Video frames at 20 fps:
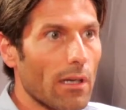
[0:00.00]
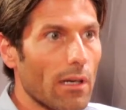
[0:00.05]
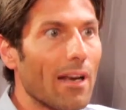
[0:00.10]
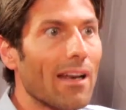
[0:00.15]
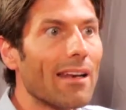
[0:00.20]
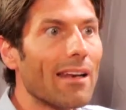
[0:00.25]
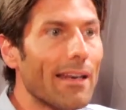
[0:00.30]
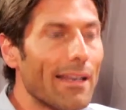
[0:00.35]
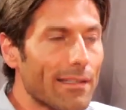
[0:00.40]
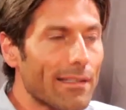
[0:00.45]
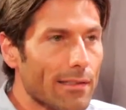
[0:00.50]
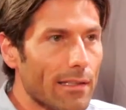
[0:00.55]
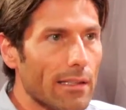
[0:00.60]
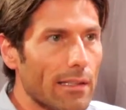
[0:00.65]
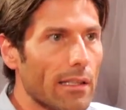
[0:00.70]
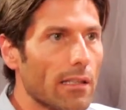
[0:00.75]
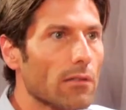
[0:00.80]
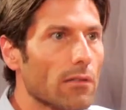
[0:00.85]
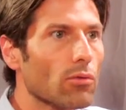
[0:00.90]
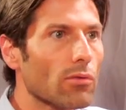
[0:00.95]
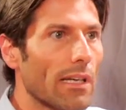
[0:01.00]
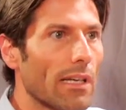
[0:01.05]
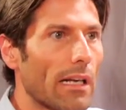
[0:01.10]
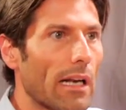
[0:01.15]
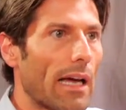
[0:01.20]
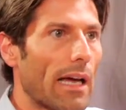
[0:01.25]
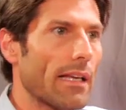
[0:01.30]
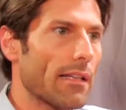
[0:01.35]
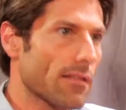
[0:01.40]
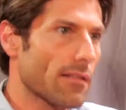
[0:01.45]
listening to the
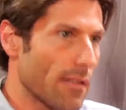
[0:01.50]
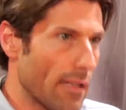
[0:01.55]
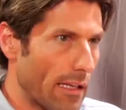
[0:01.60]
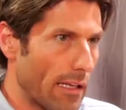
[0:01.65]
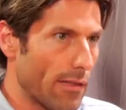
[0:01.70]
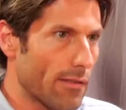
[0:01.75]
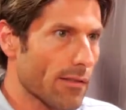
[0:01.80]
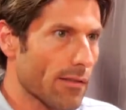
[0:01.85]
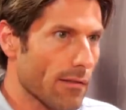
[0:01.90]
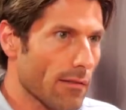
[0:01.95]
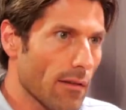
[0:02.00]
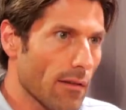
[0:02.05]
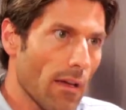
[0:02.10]
client's needs.